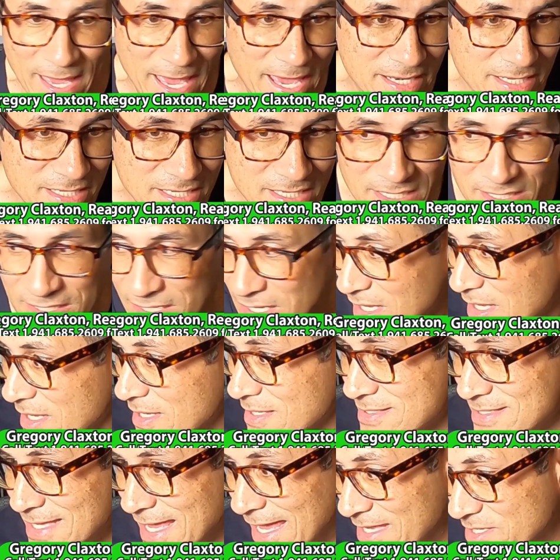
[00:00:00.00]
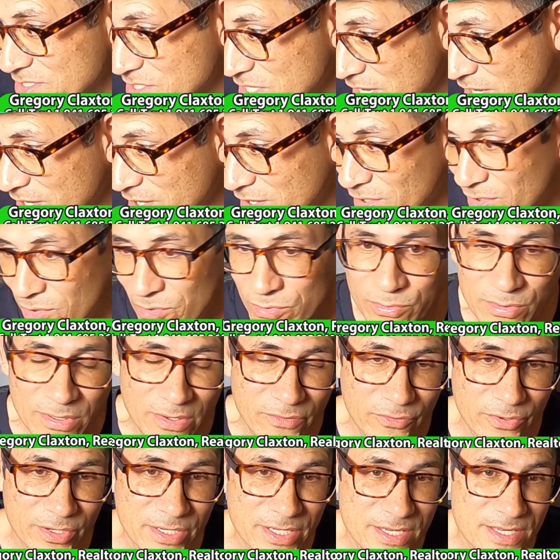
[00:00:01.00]
Patty, Danielle,
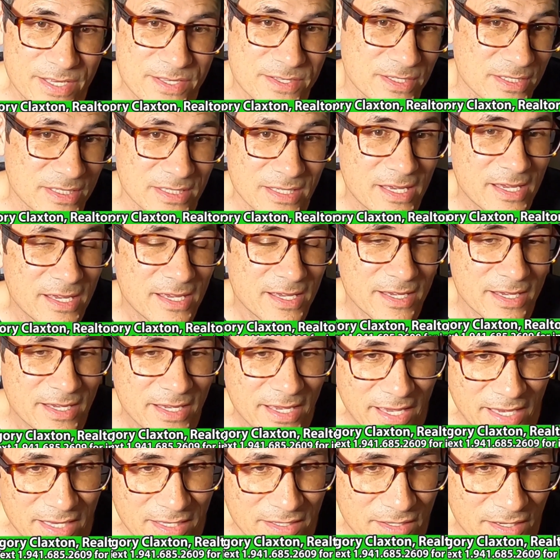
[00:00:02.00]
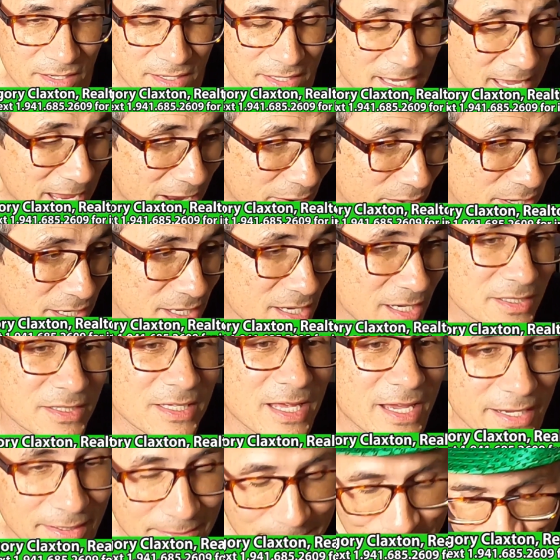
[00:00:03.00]
whoever it is, and and uh, Carrie
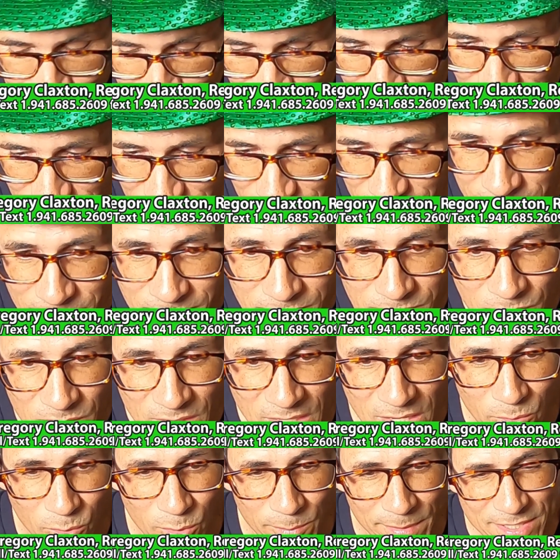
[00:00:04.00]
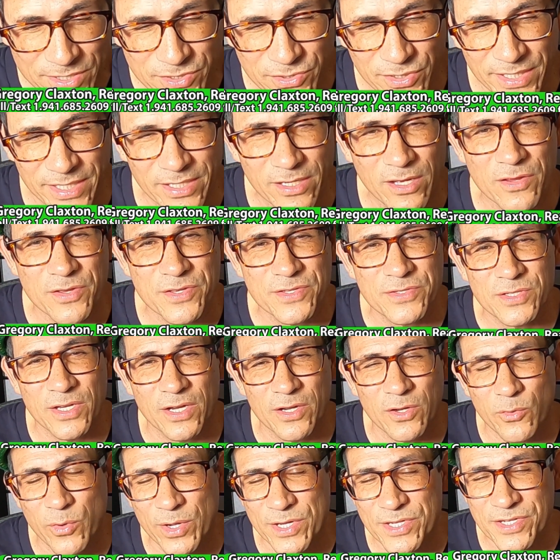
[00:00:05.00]
online. And we'll make sure and get all his
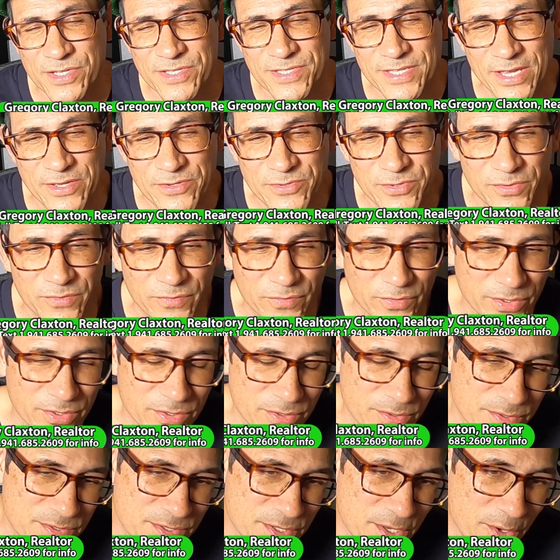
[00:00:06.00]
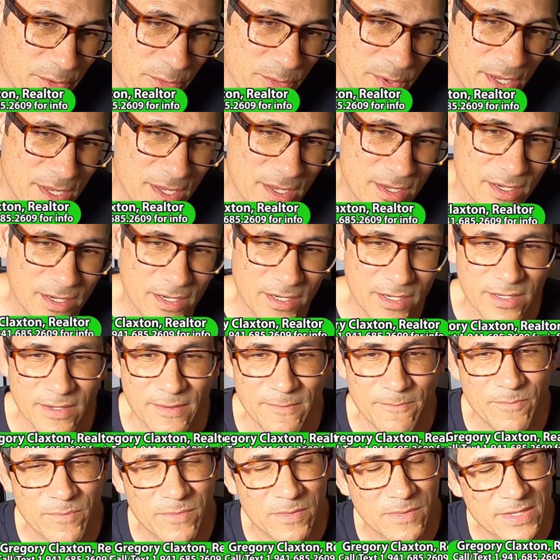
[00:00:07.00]
uh, questions answered for you. So
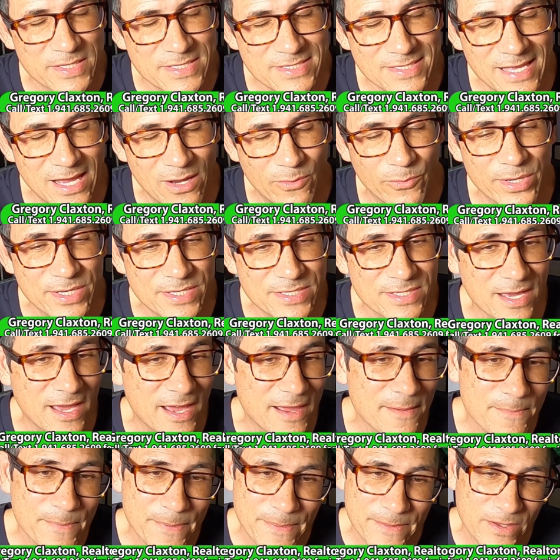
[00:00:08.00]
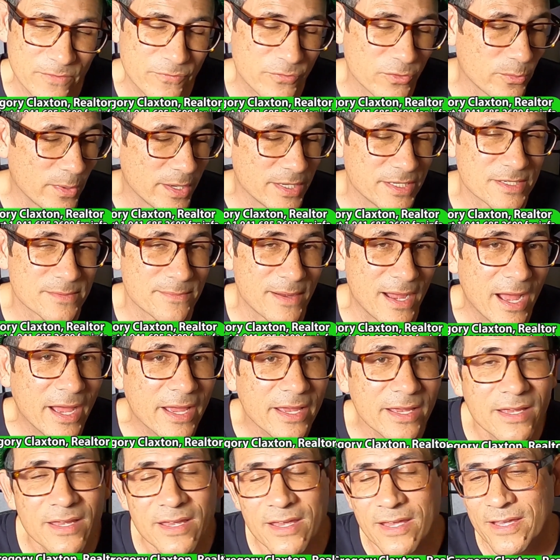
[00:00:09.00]
um, let's not waste time. If you're ready to
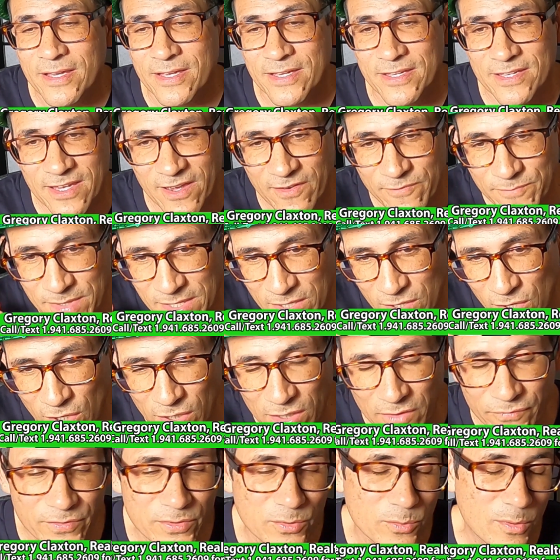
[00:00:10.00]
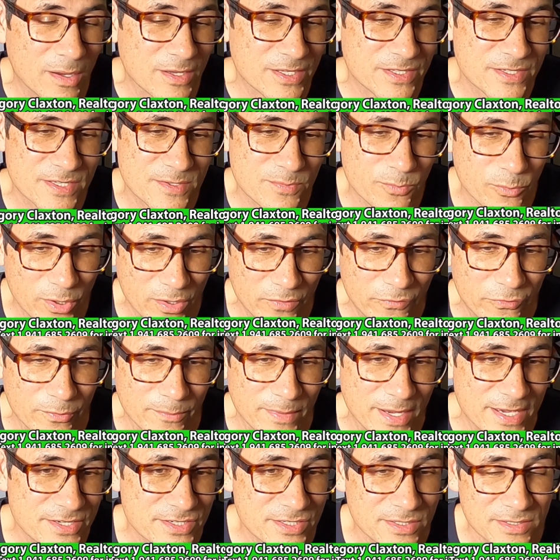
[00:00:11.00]
buy, give me a call. If you want just more
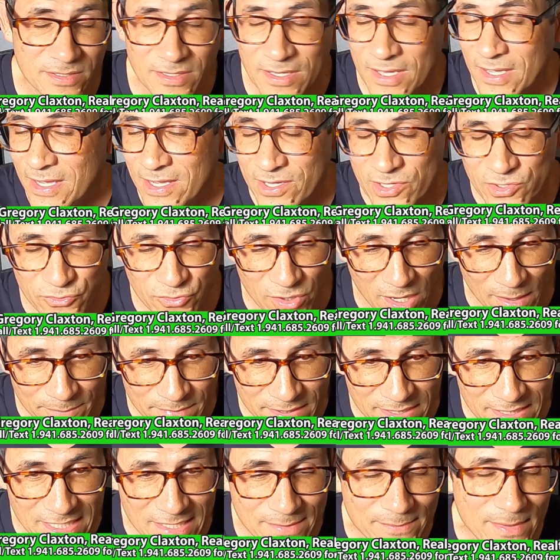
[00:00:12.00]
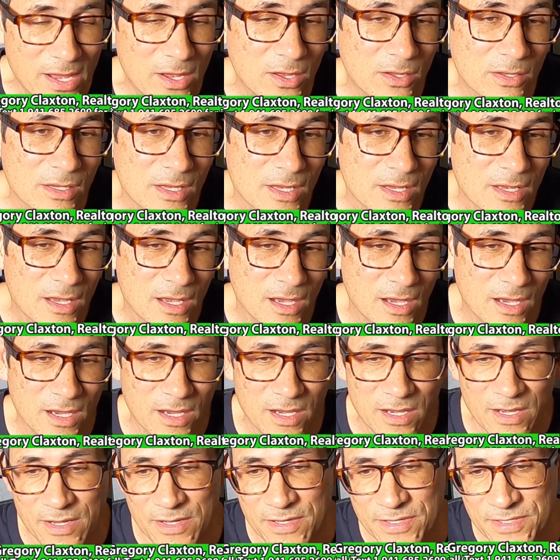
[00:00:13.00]
information, drop me an email,
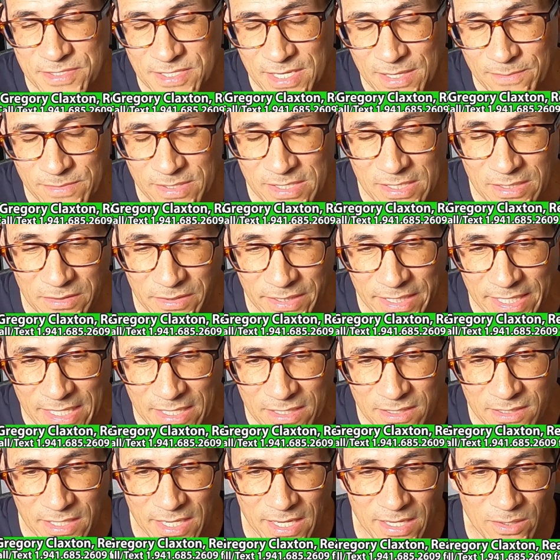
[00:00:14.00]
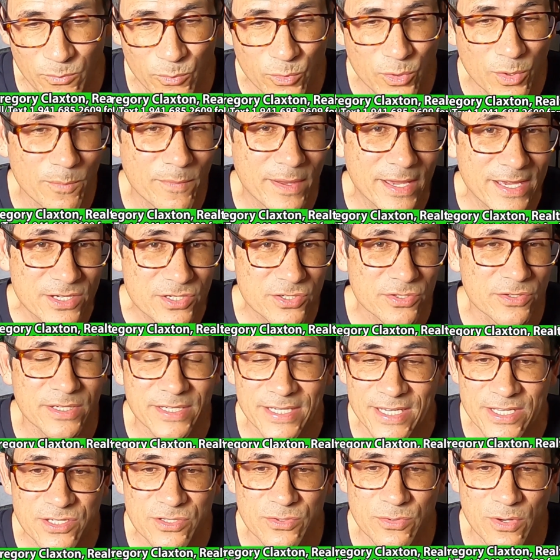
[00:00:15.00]
uh, send me a link, and we'll make sure
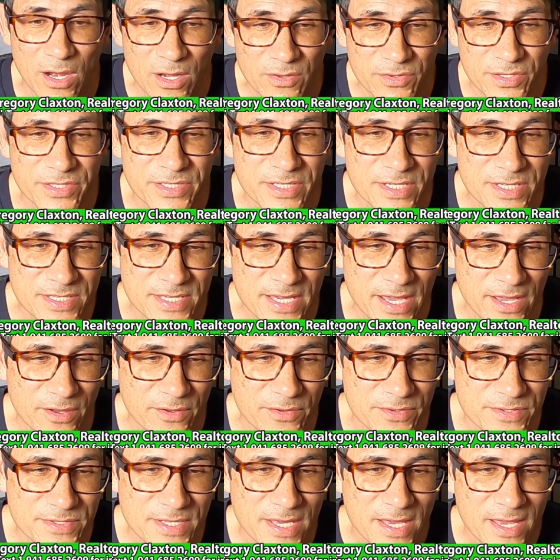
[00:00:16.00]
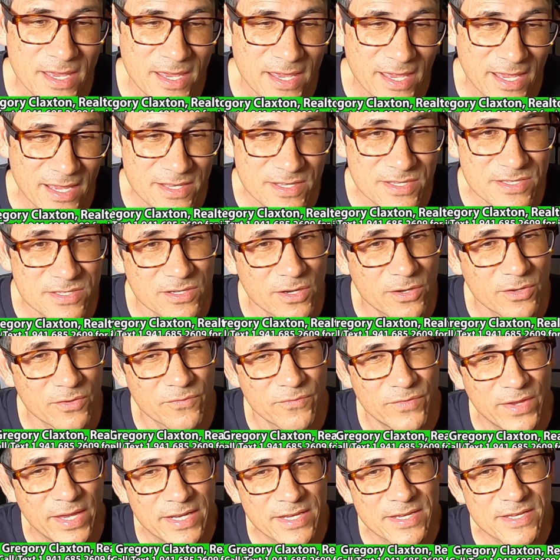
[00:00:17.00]
and get you all the details and
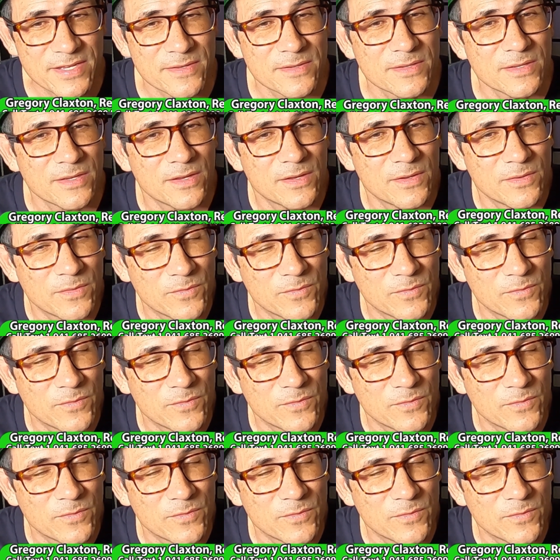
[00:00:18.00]
start vetting